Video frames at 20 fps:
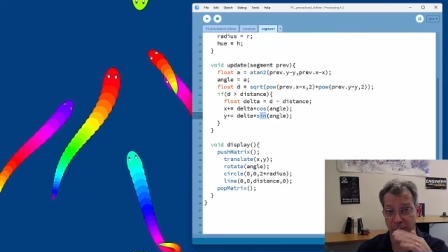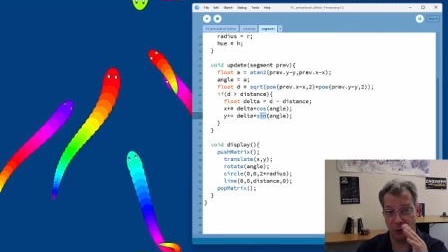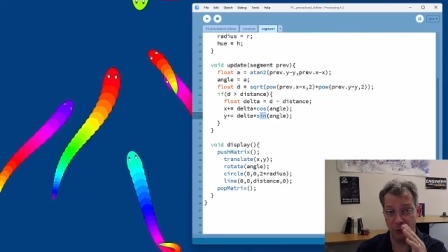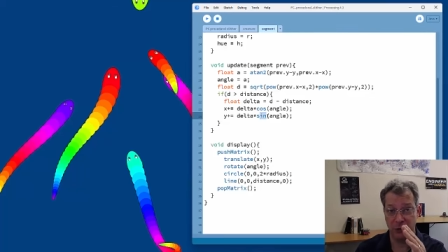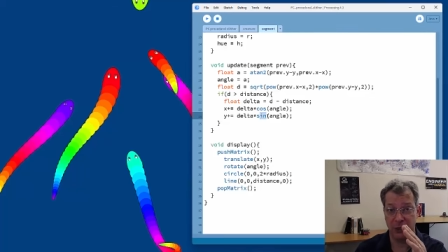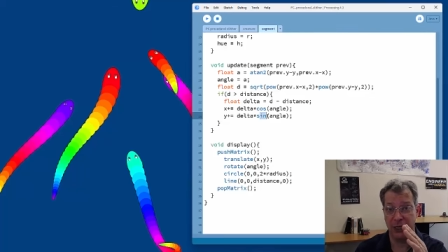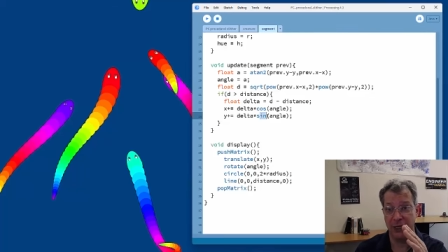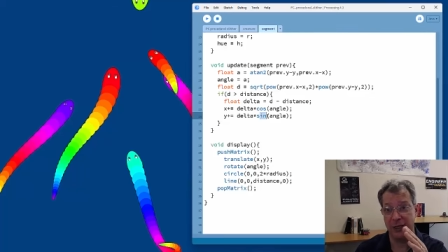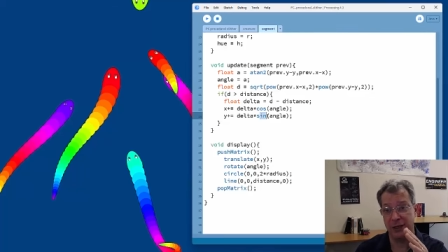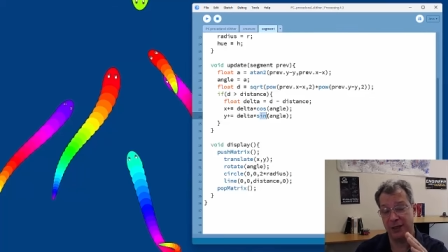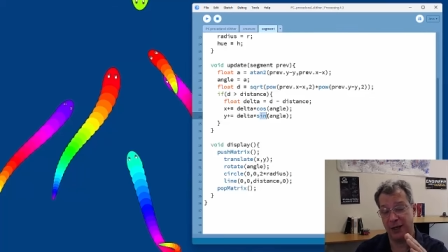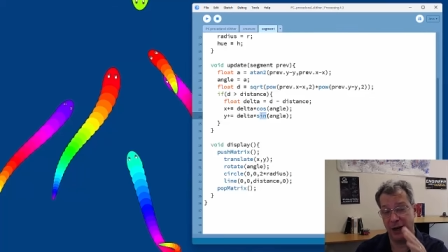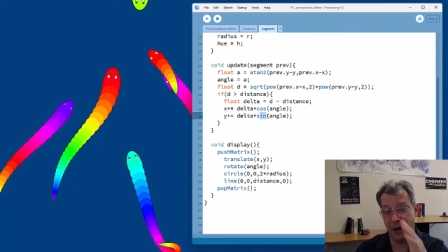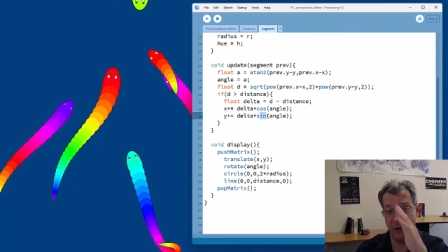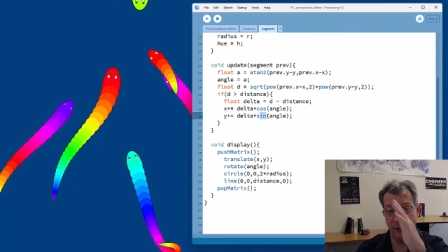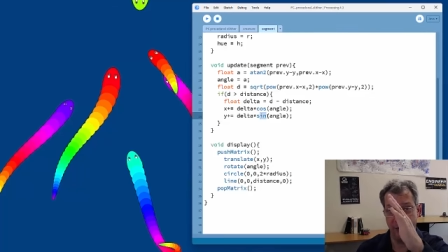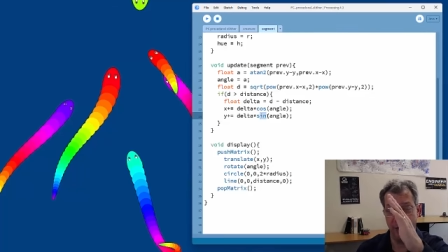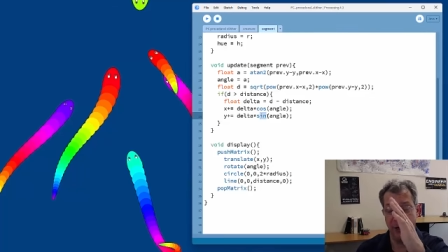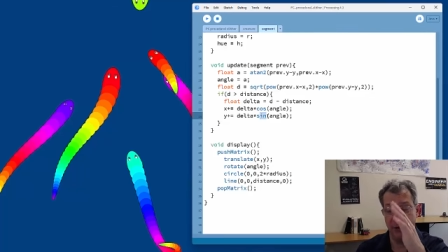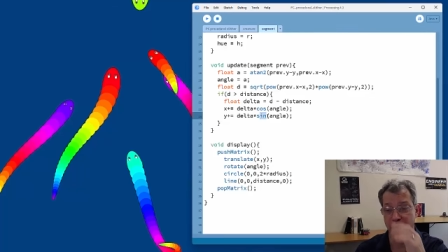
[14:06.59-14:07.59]
Rotate
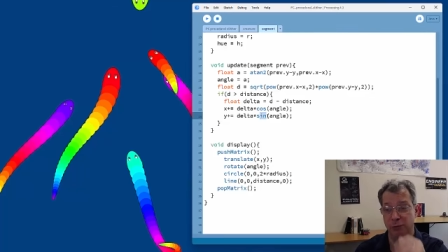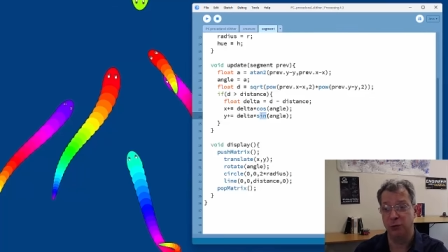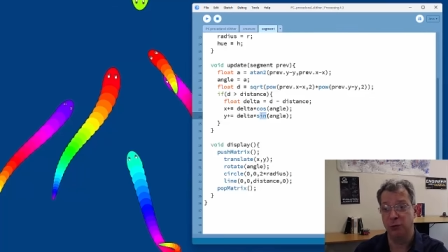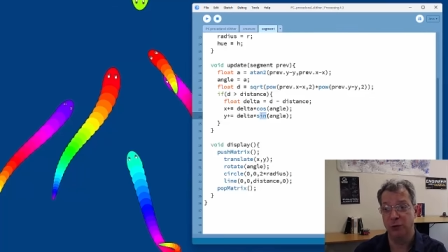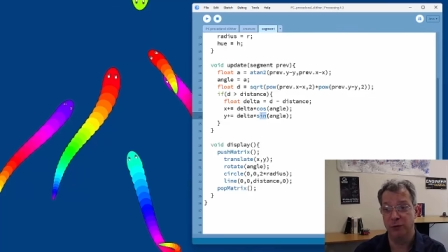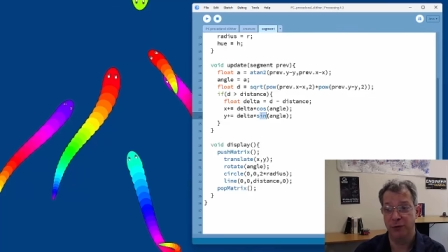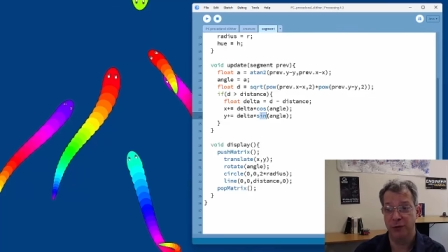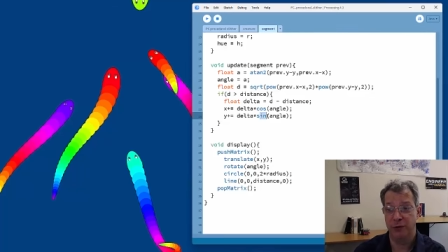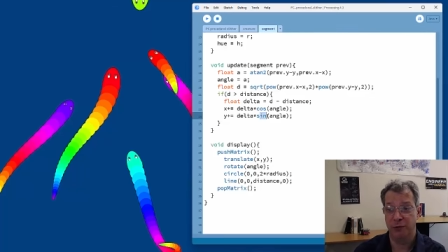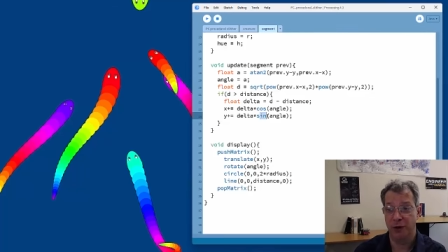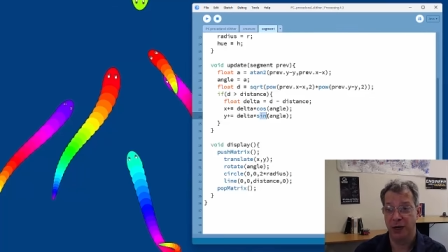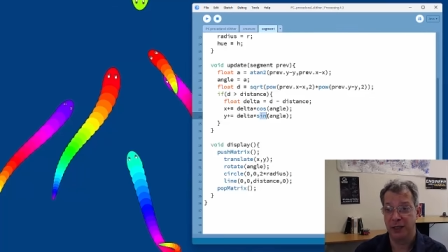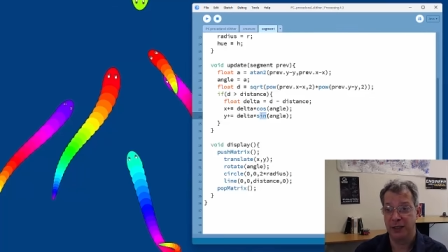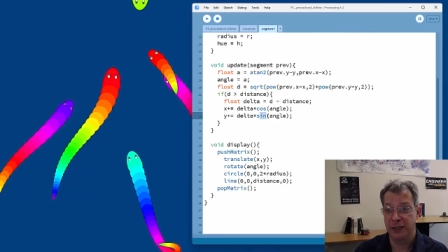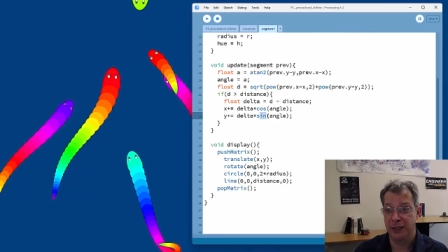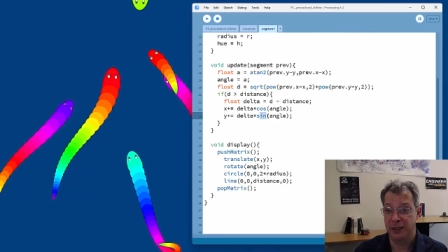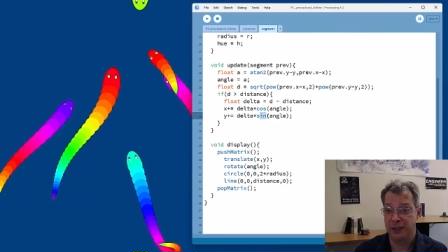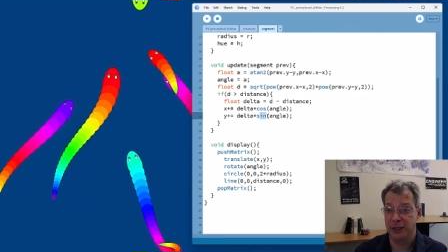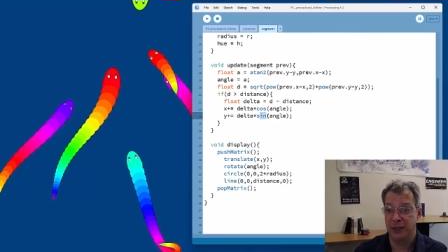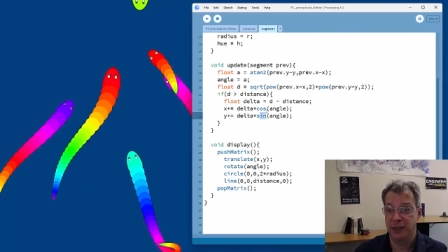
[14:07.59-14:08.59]
and then move the
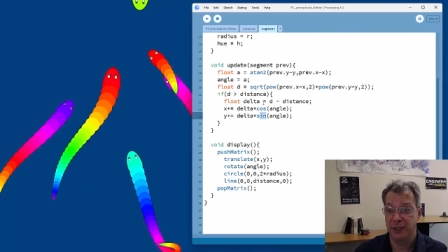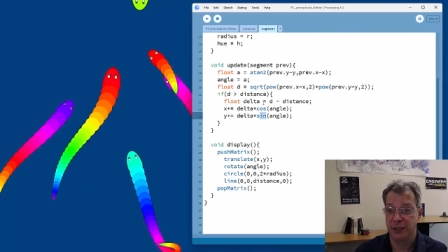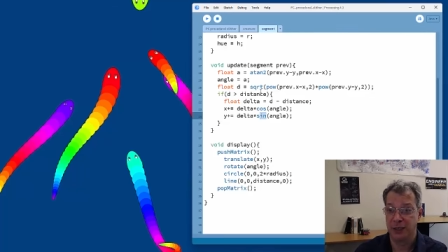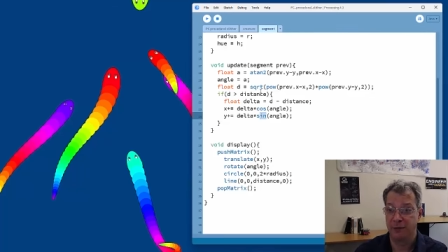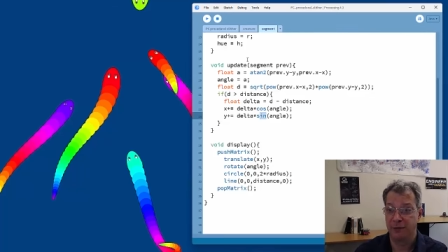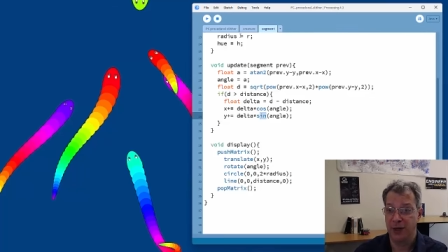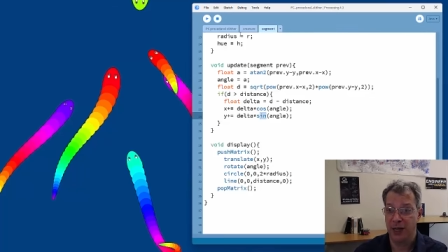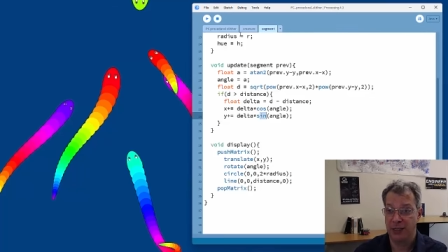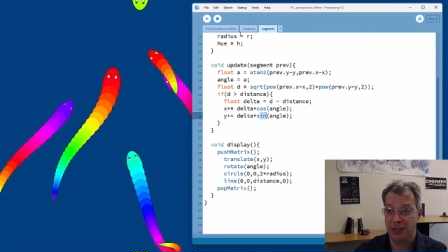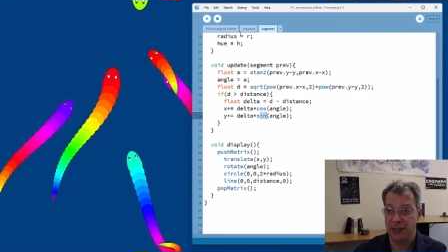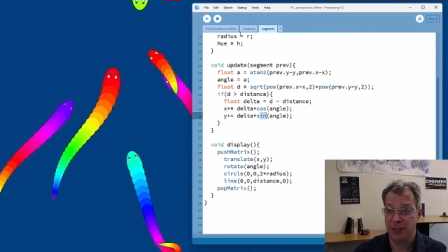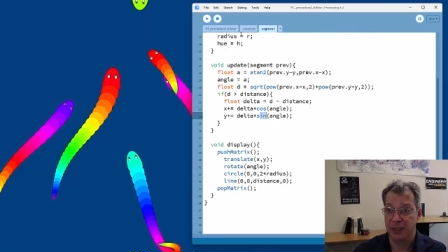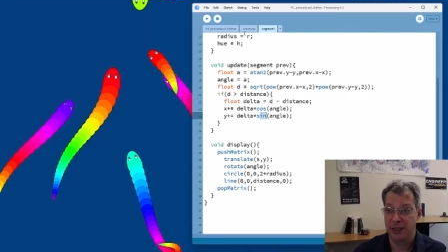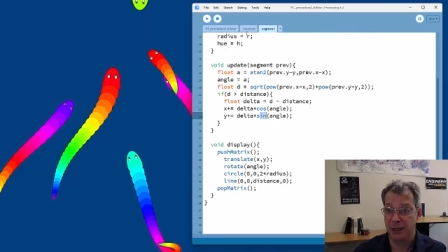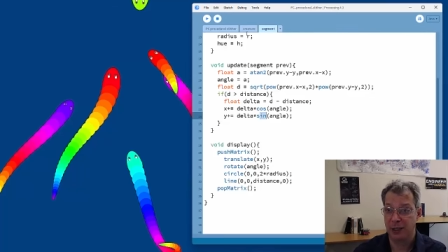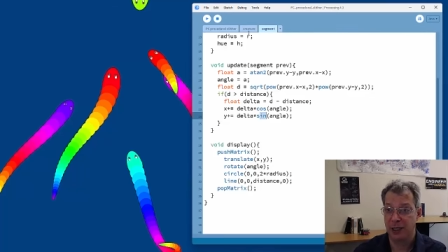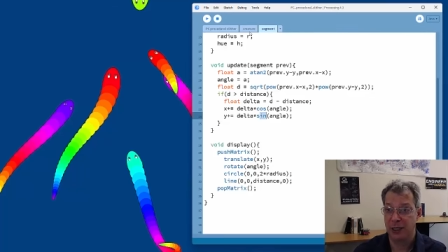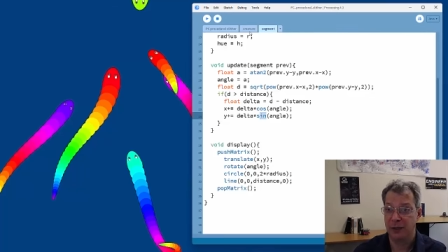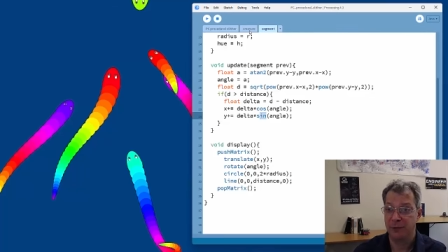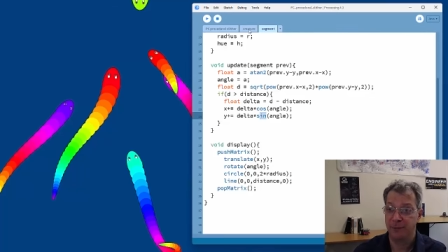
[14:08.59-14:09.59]
right distance if
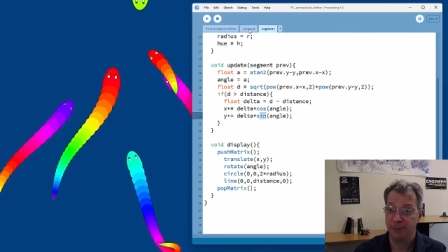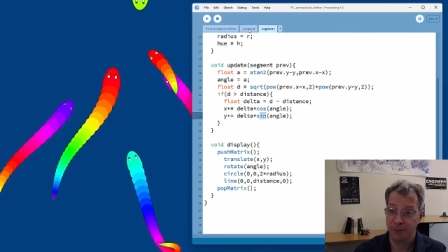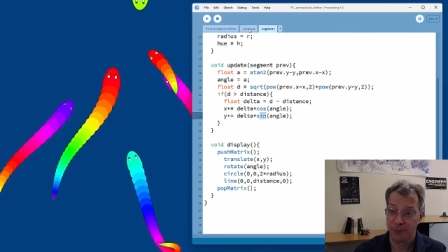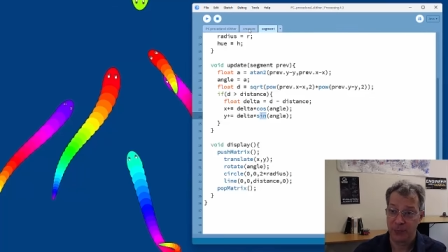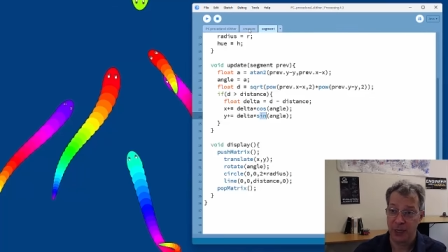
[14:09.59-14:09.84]
necessary.